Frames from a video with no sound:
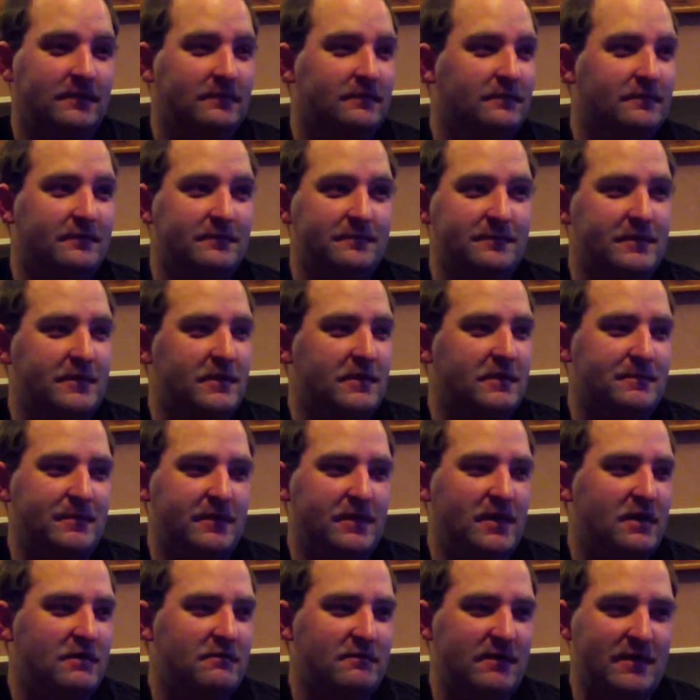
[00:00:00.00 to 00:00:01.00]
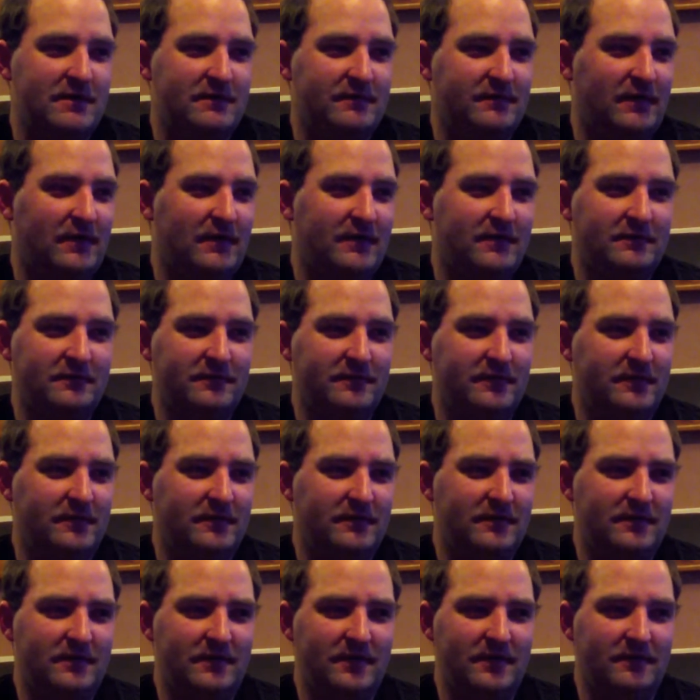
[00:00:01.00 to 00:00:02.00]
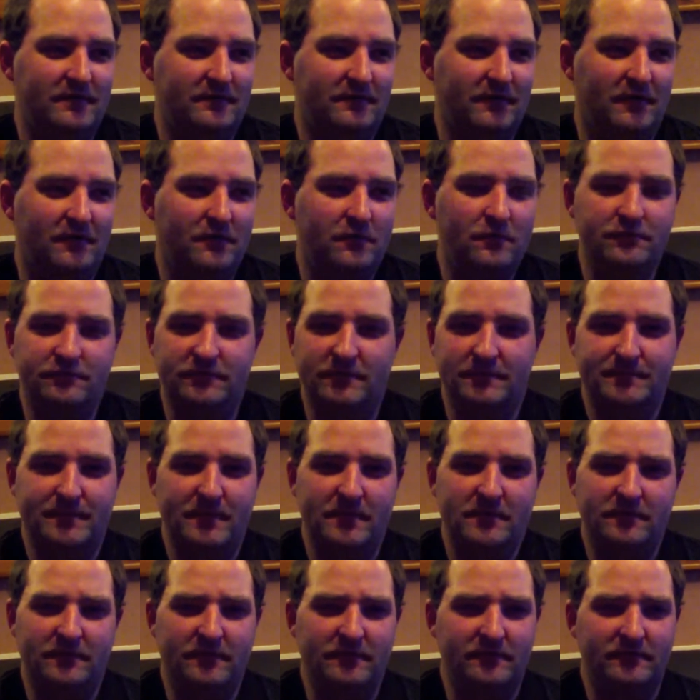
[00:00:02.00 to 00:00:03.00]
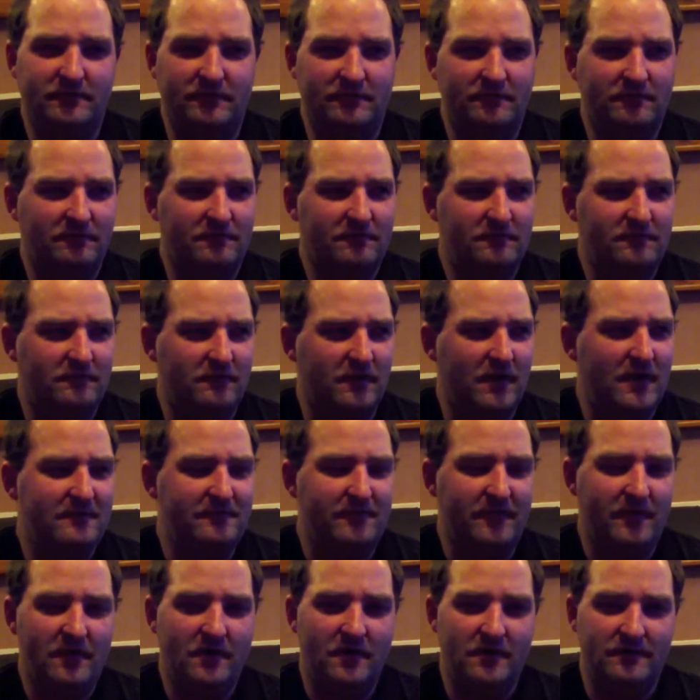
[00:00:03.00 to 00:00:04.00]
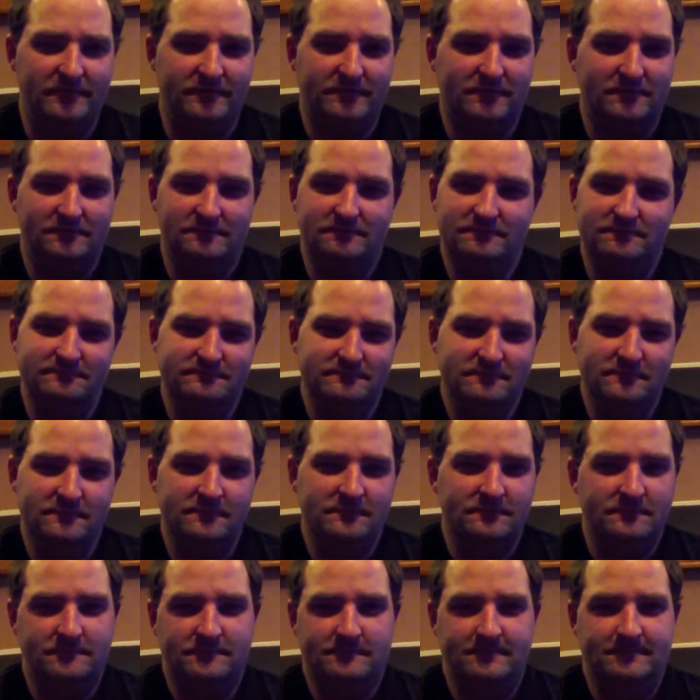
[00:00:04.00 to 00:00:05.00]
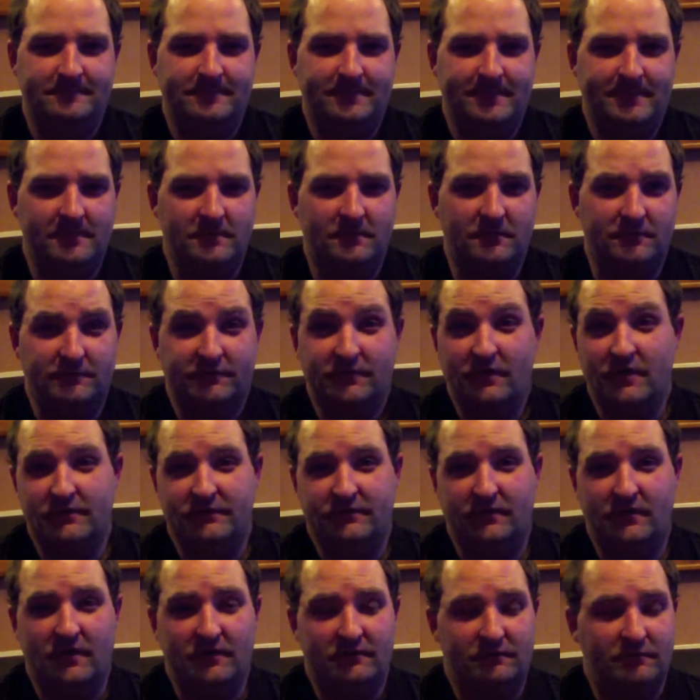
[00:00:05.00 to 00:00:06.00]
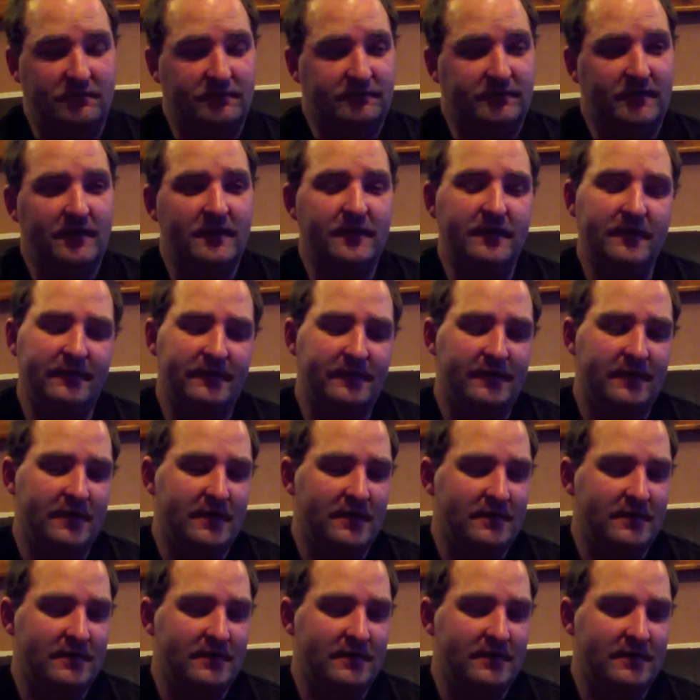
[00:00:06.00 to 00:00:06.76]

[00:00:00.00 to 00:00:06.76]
You'll be going around like in these like haunted buildings and graveyards or churchyards, we'll say, and